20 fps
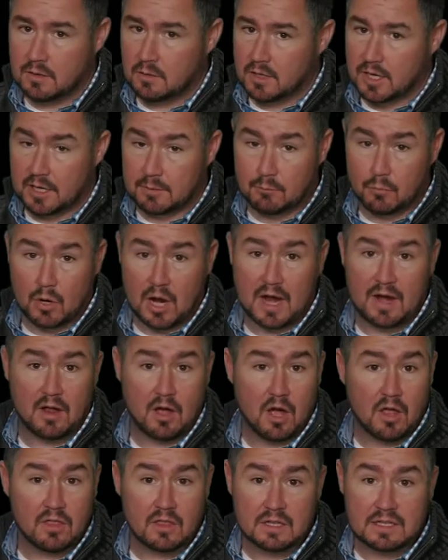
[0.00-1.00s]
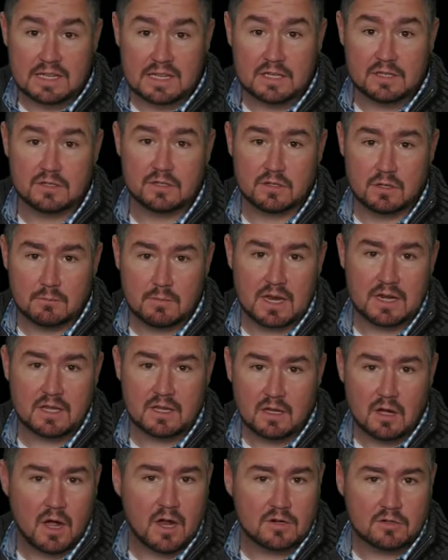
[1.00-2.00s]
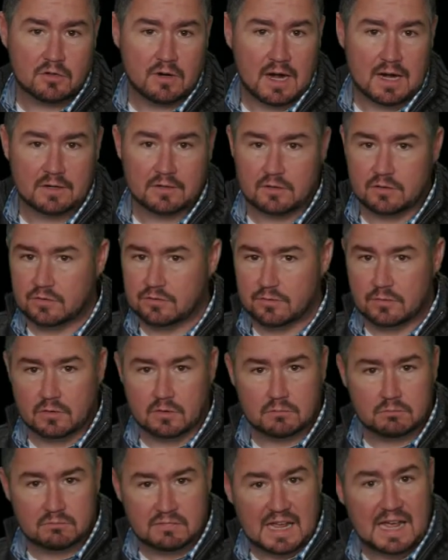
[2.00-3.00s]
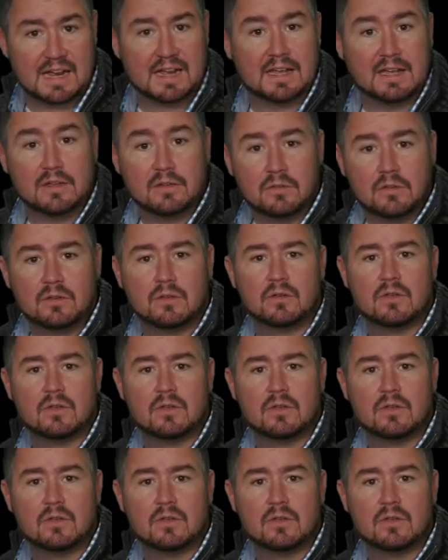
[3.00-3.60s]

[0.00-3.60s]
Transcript: It brought all the leads to many contractors for decades.